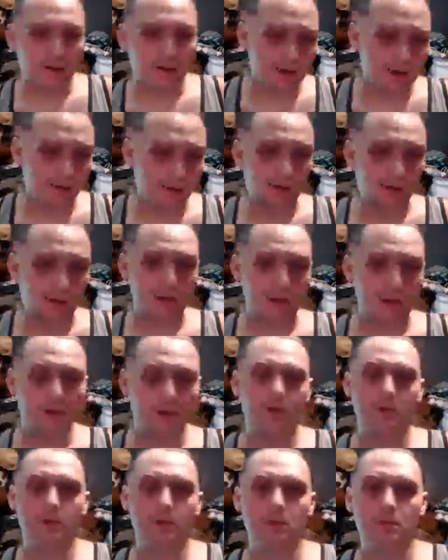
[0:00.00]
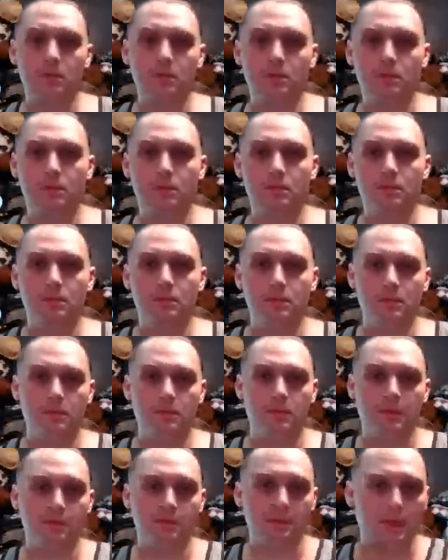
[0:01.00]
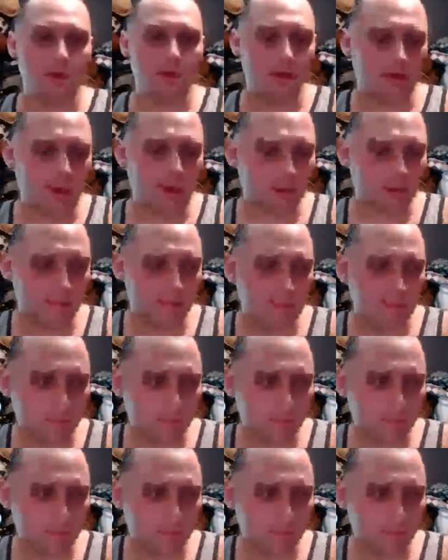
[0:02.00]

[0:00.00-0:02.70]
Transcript: and I don't want to. I'm sorry.